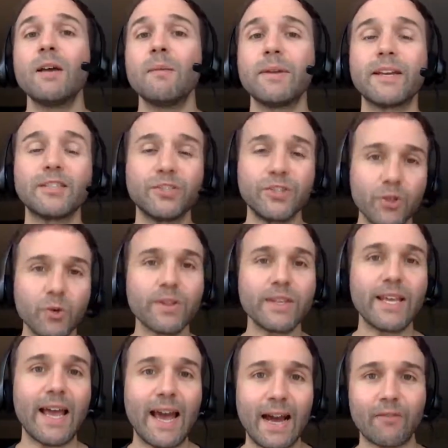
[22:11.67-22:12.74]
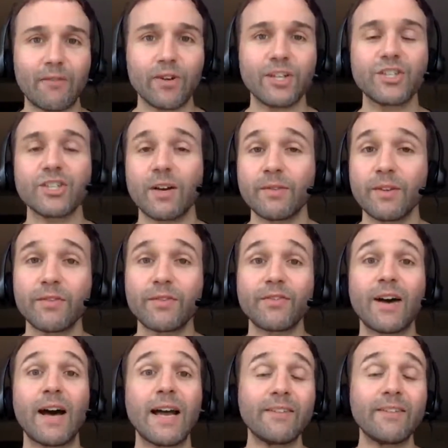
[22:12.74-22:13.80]
because you are the average of the
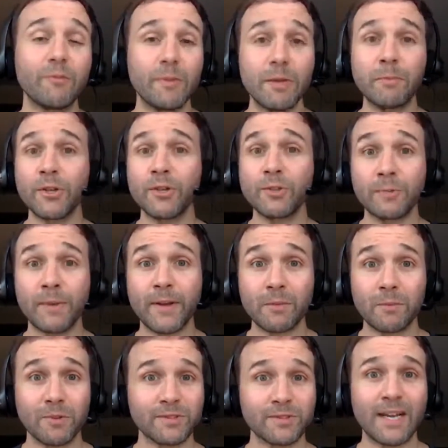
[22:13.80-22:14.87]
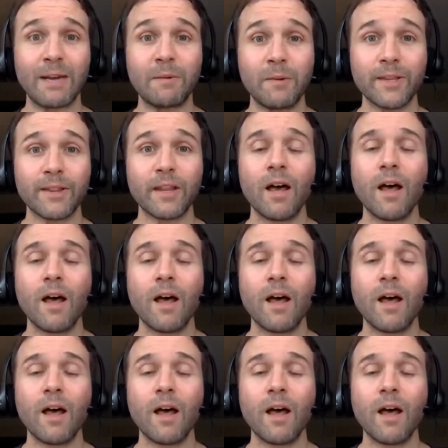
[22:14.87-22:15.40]
5 people you spend the most time with.